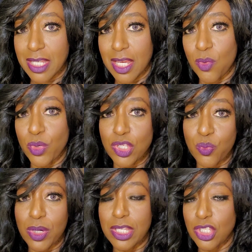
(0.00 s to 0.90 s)
and which
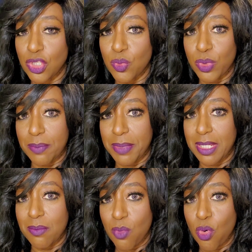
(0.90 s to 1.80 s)
one you would be
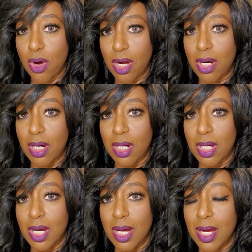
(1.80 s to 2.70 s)
more
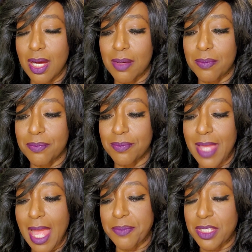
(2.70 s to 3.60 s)

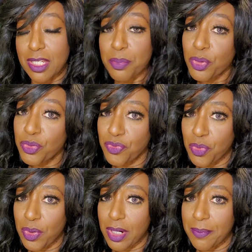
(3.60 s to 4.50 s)
apt to get approved
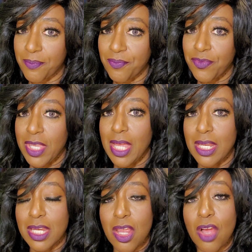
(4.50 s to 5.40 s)
for. And
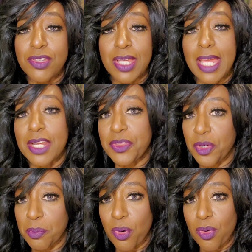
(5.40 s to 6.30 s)
then they also had a
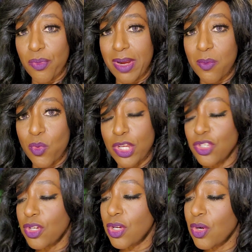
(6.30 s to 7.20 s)
third program where you
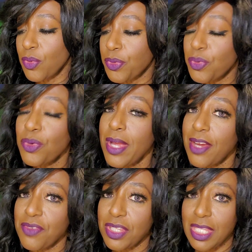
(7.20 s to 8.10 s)
can go through
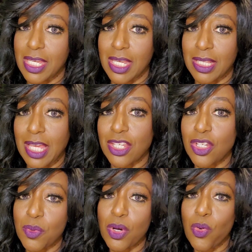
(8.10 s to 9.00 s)
everything like you
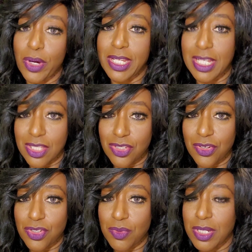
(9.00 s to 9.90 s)
were going to get the
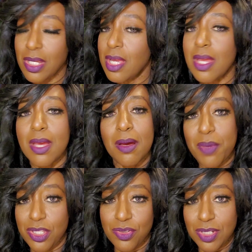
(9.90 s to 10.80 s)
surgery,
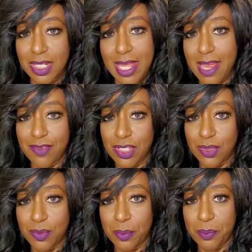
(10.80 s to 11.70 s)
but you didn't have to.